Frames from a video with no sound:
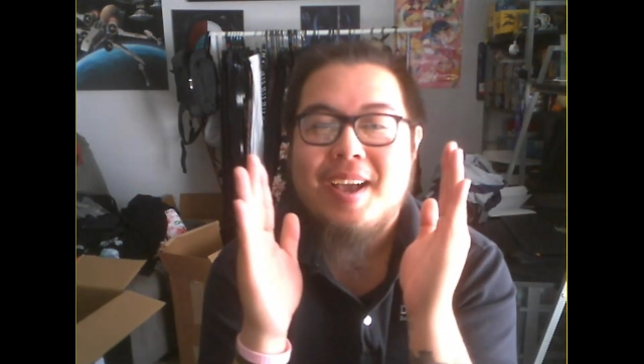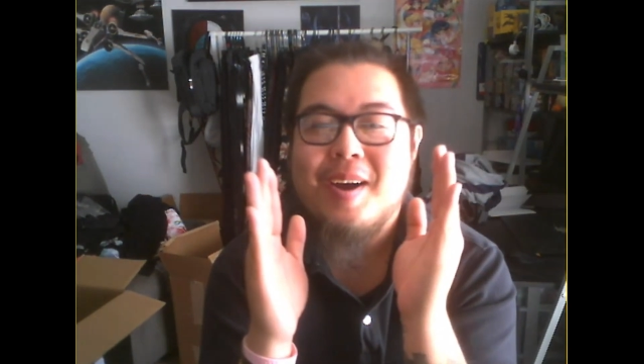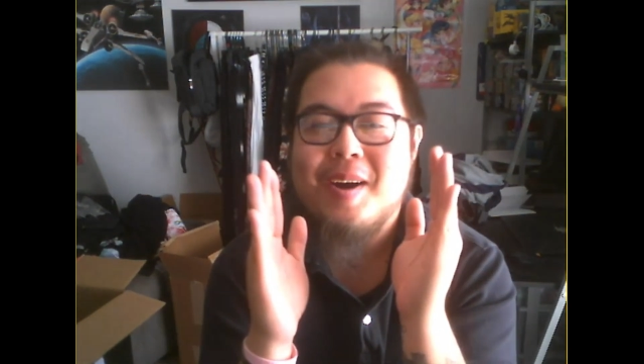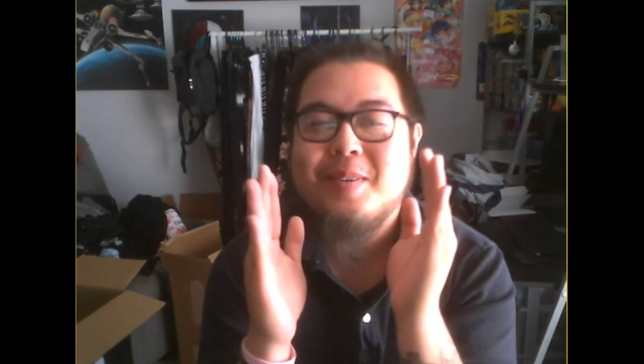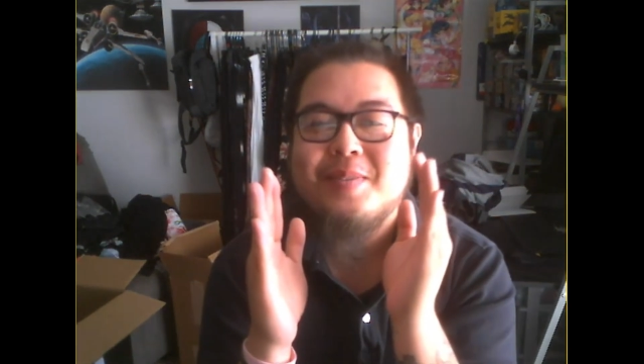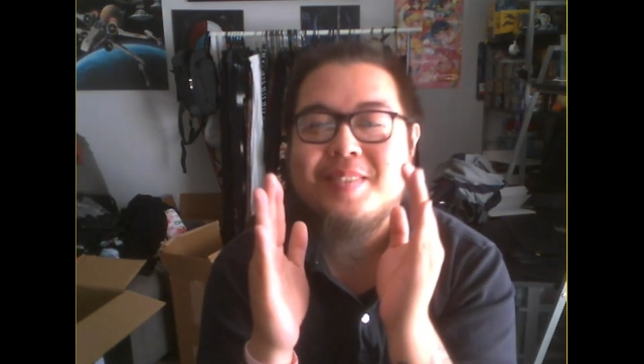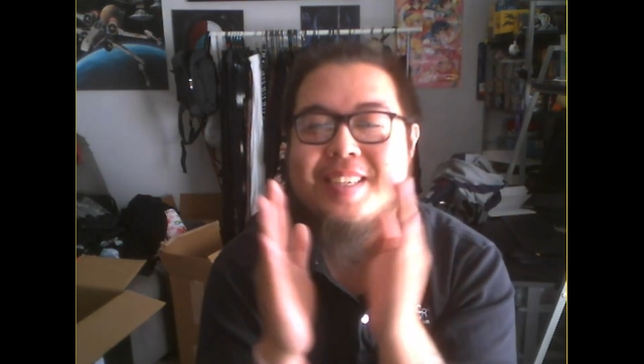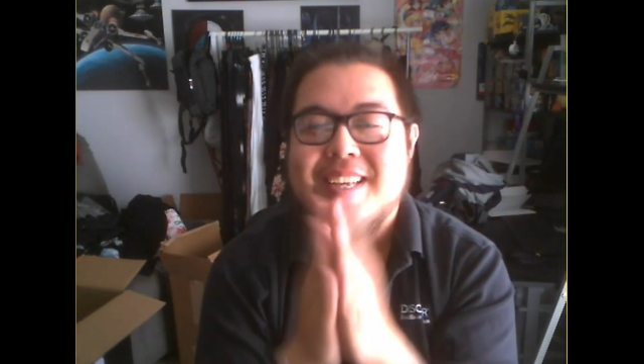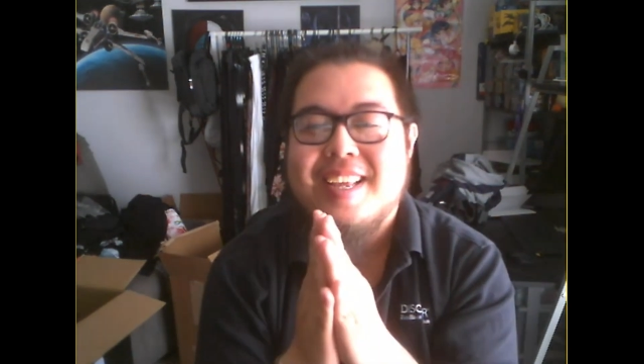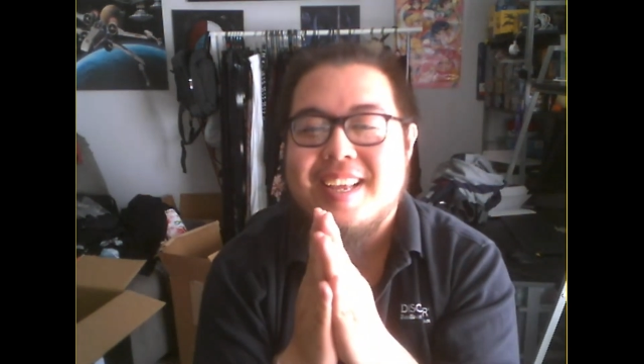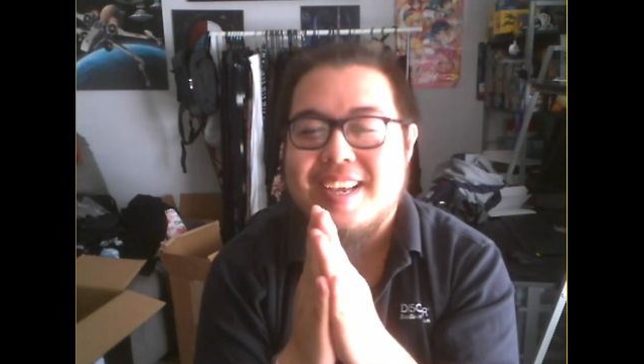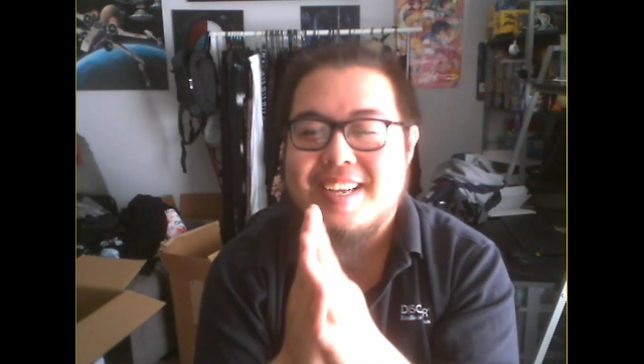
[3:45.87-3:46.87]
Um,
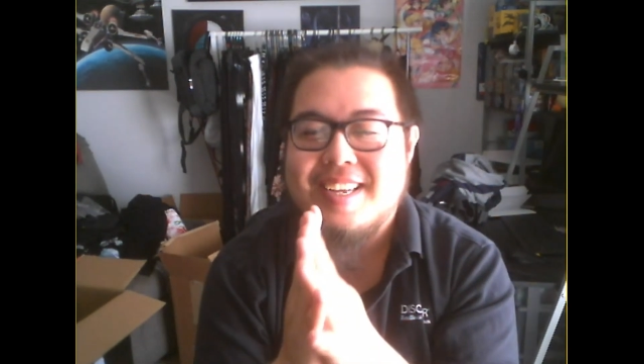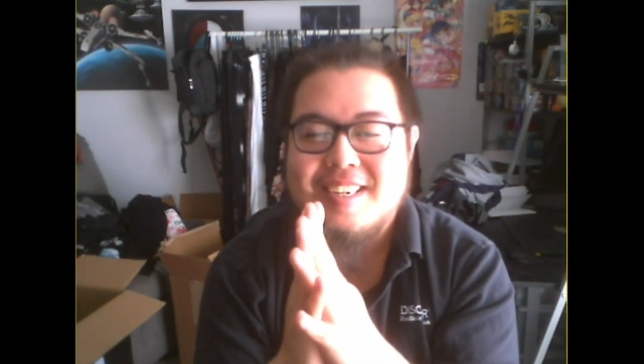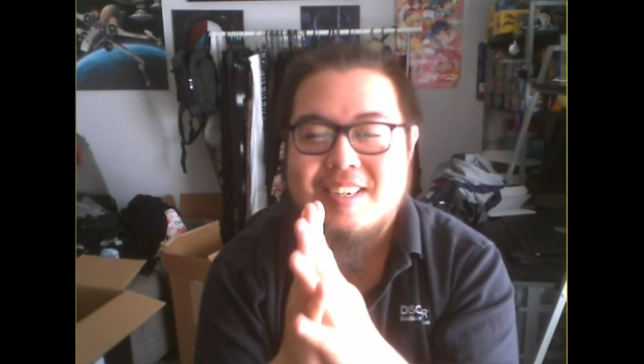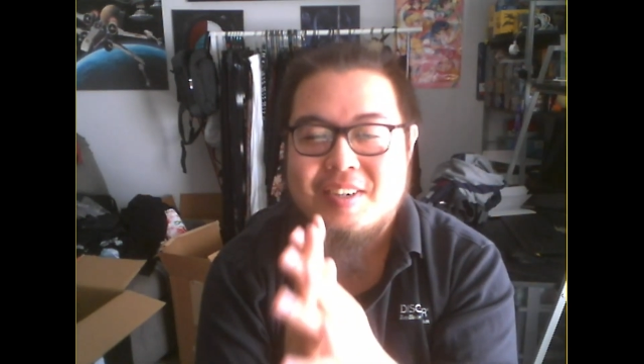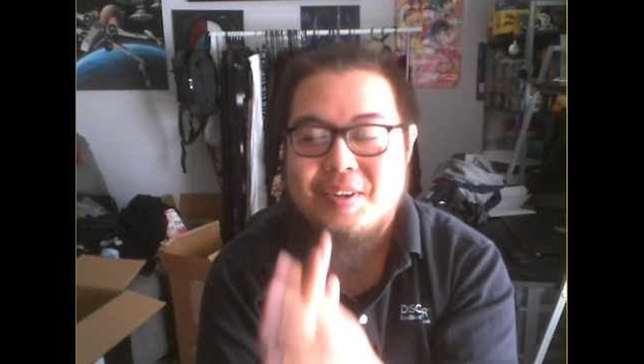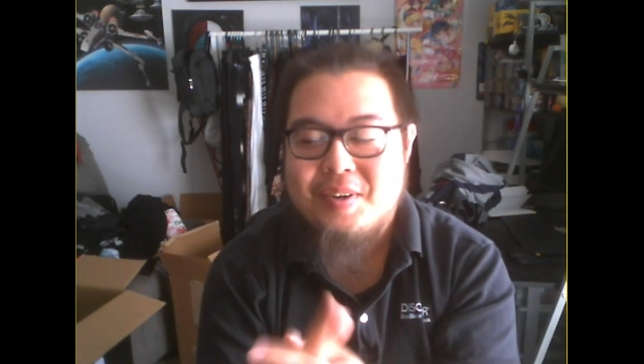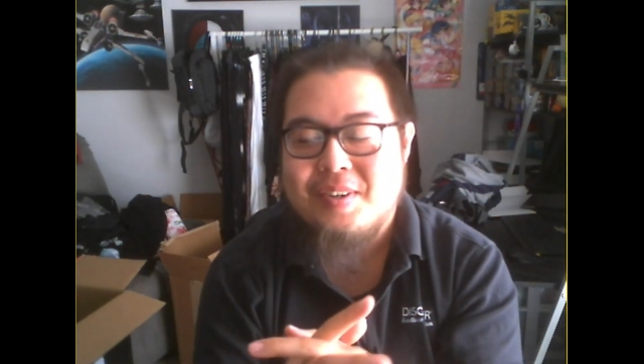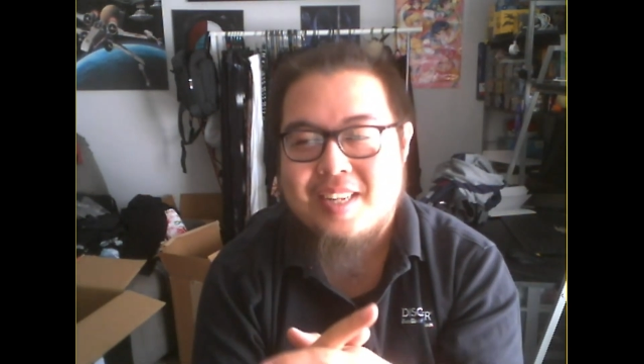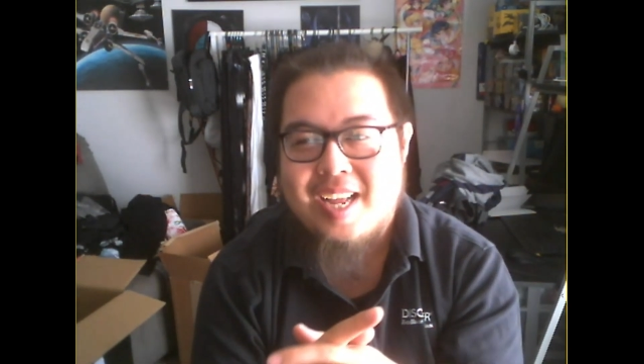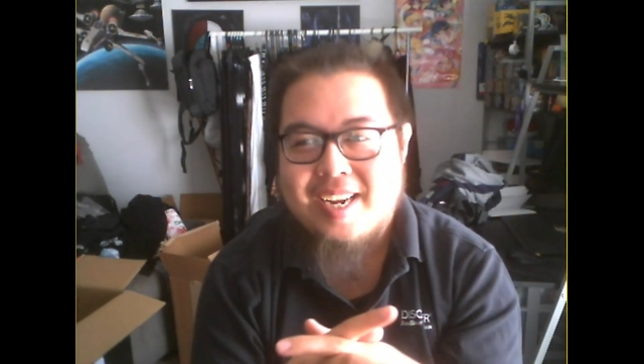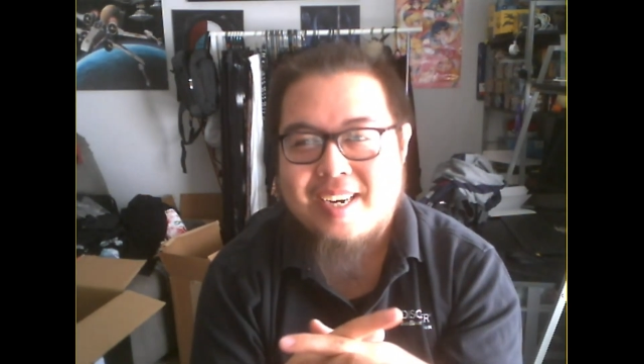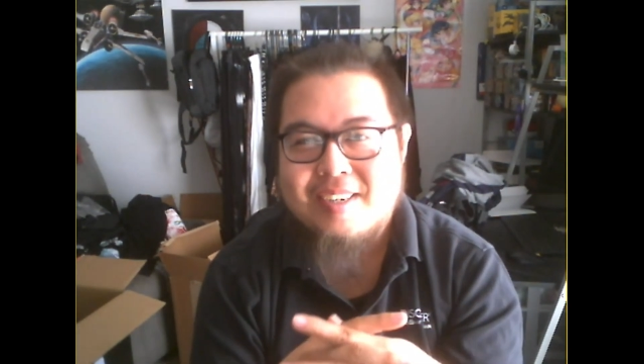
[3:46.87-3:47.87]
dude,
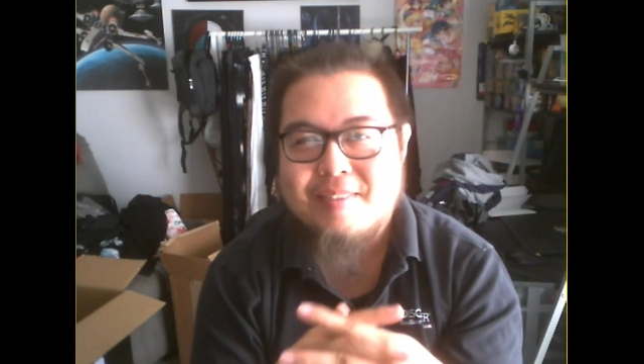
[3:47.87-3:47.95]
that,